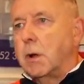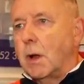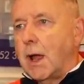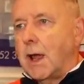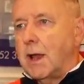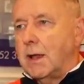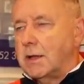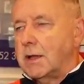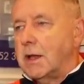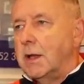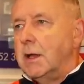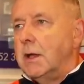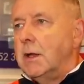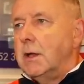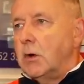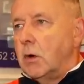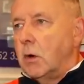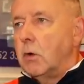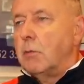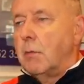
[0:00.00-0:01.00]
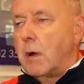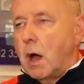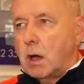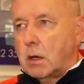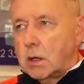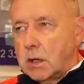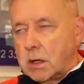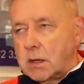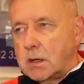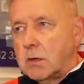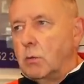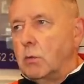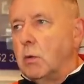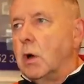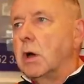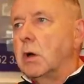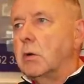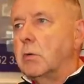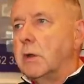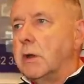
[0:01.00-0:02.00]
players, or Mark gets to
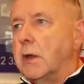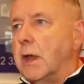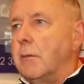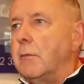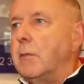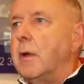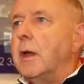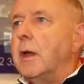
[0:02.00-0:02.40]
work with them.